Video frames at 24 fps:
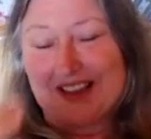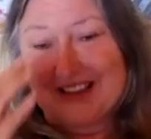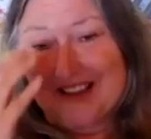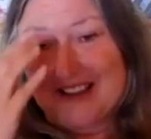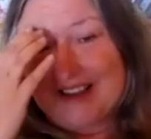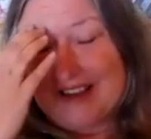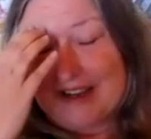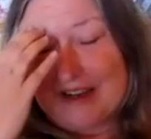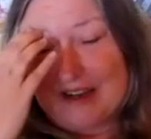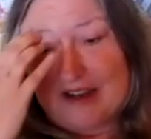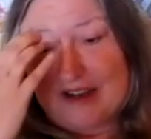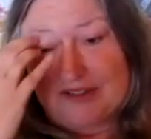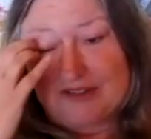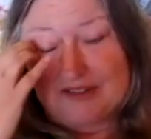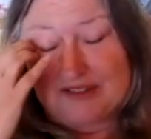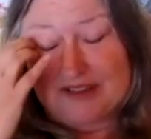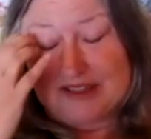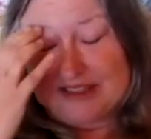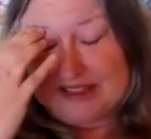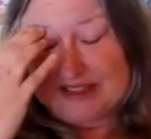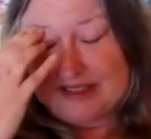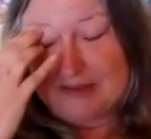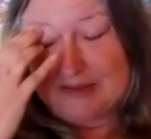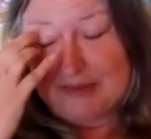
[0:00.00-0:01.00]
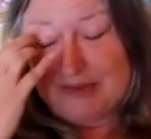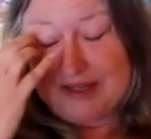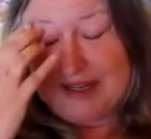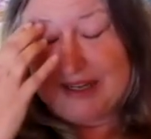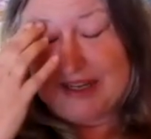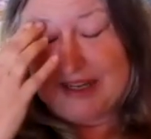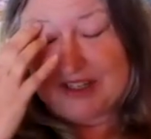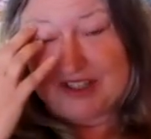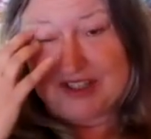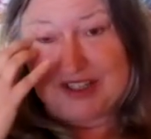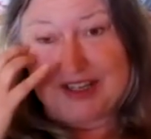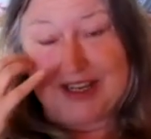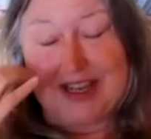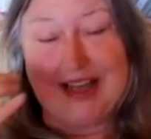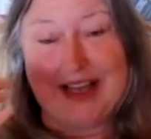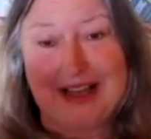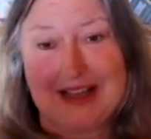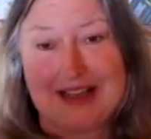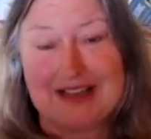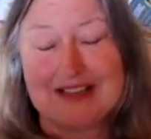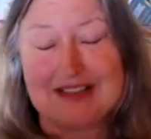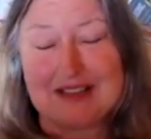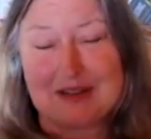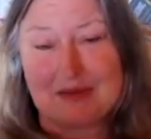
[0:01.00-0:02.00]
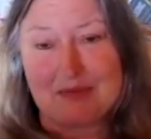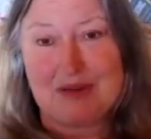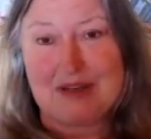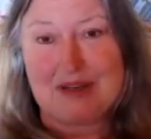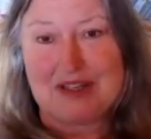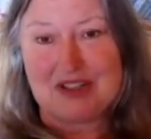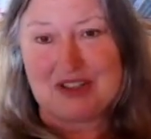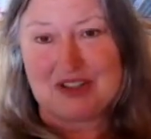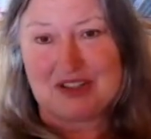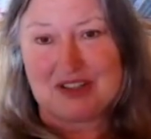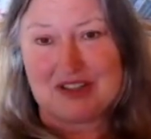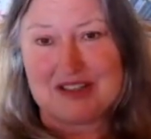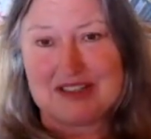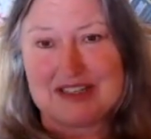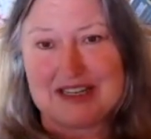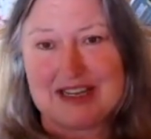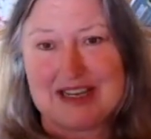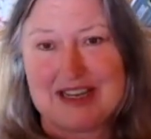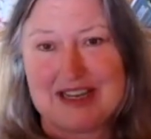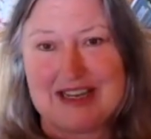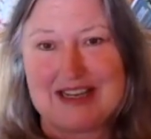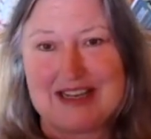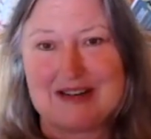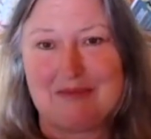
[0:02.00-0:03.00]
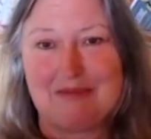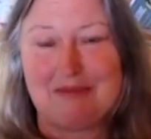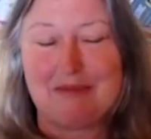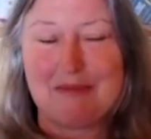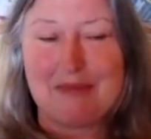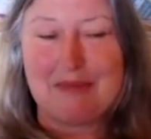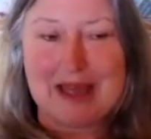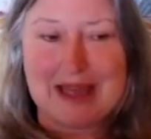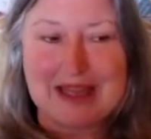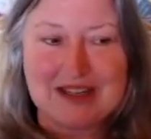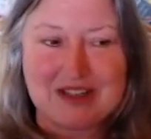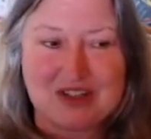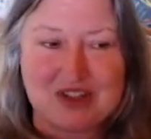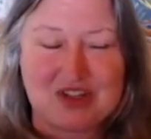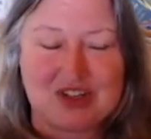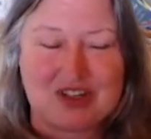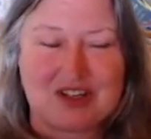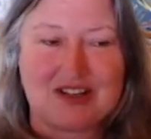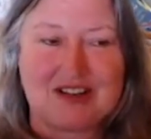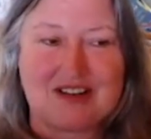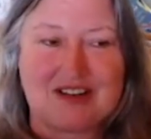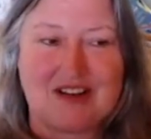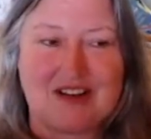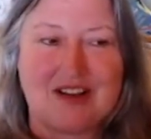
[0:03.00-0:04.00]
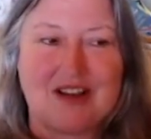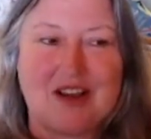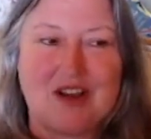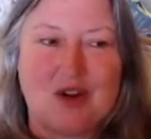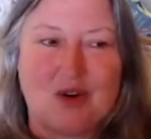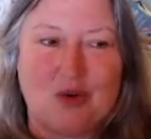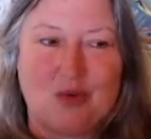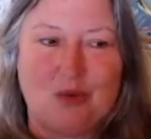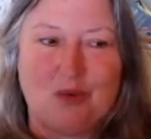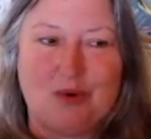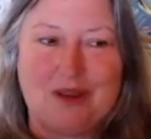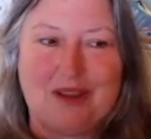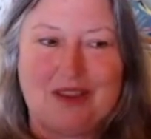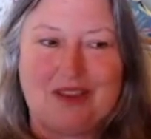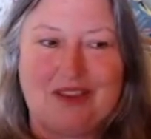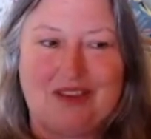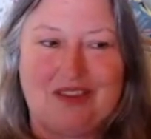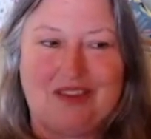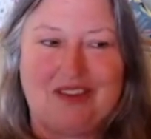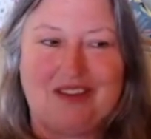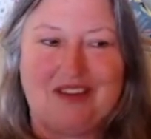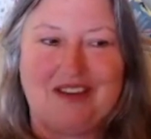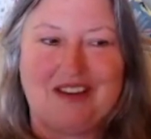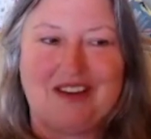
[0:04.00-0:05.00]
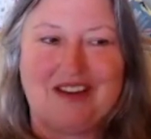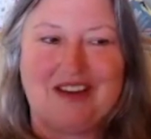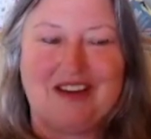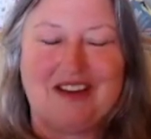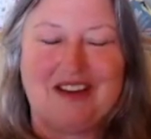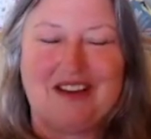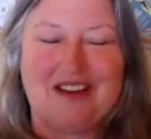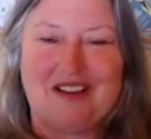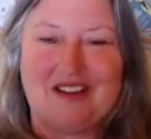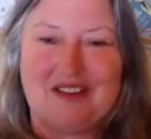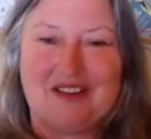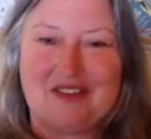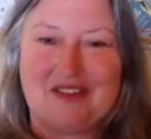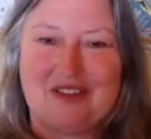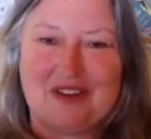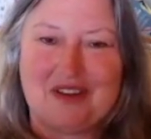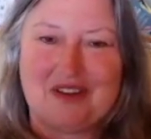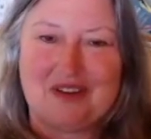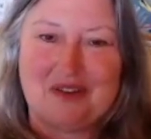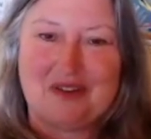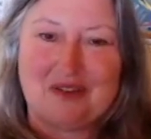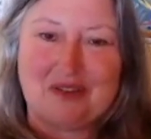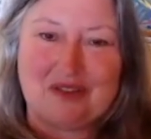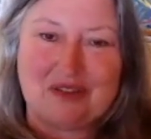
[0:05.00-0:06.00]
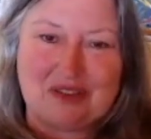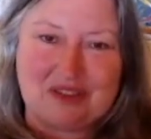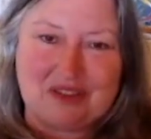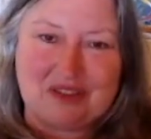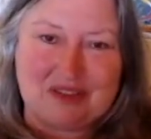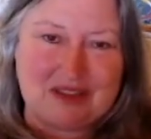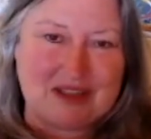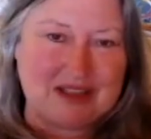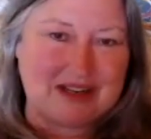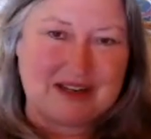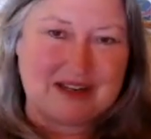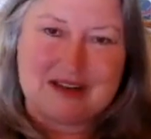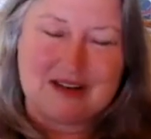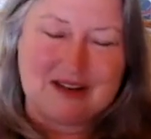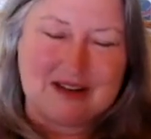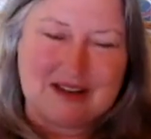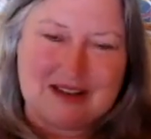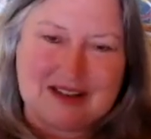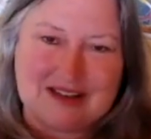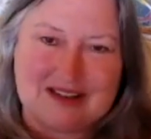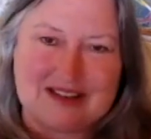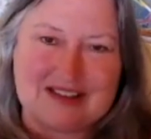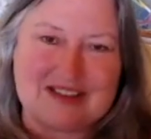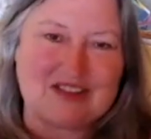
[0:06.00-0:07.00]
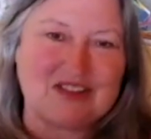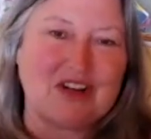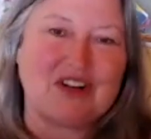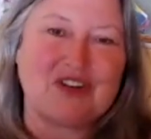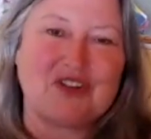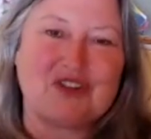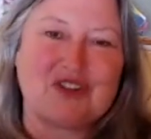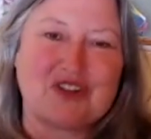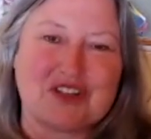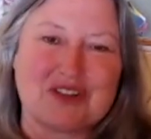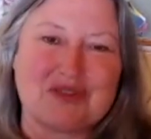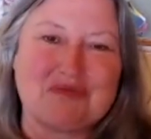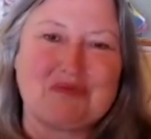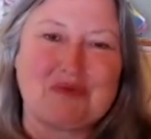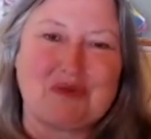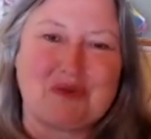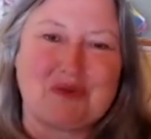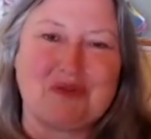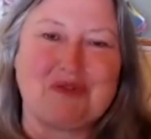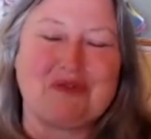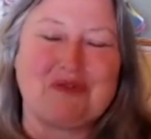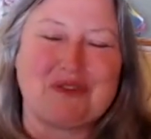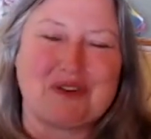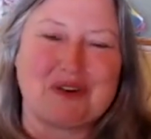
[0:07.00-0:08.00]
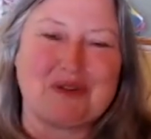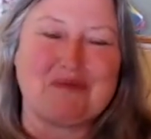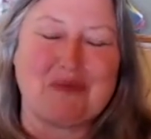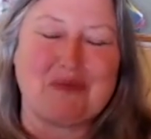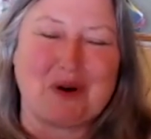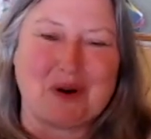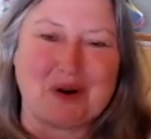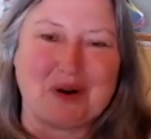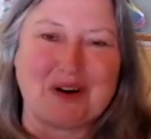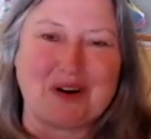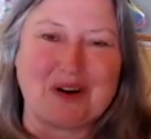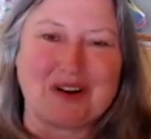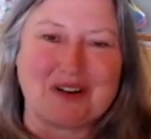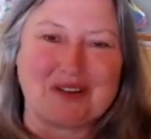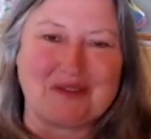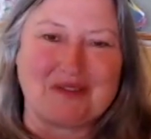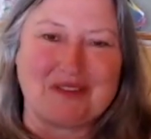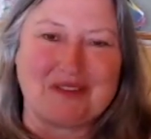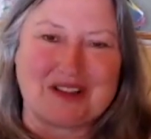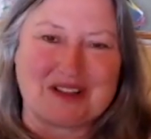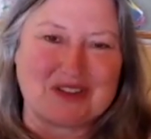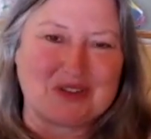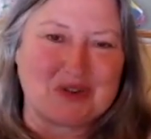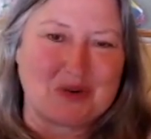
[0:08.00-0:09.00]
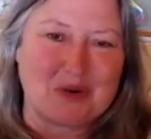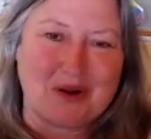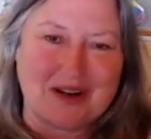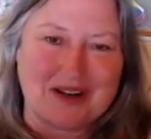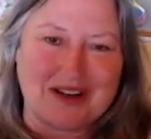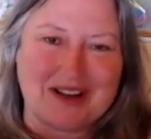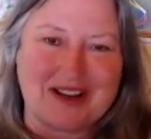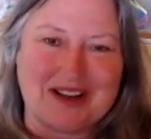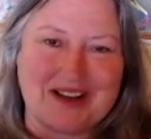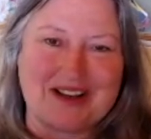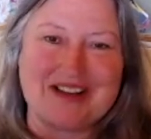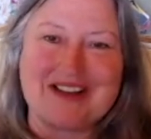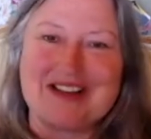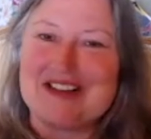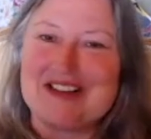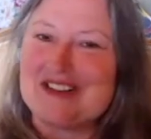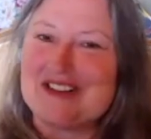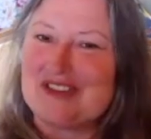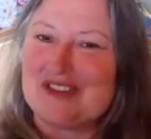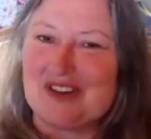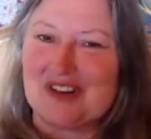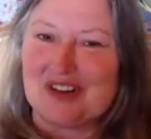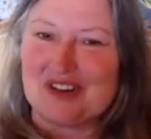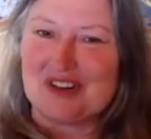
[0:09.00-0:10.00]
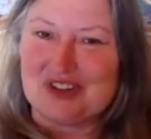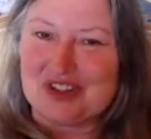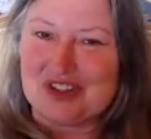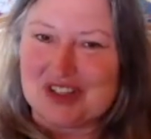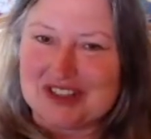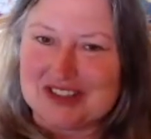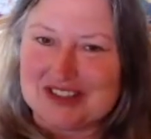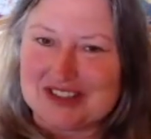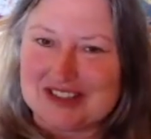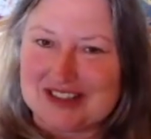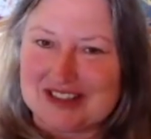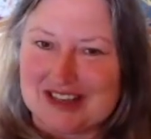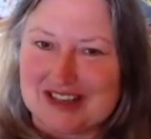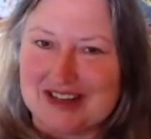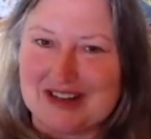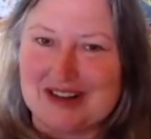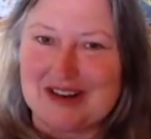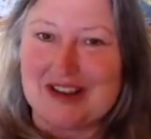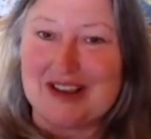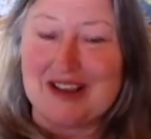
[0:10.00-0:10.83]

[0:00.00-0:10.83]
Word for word: uh, uh that somebody actually has a patient and match it with the and and it's not just peruvian bark that's quinine it's not just that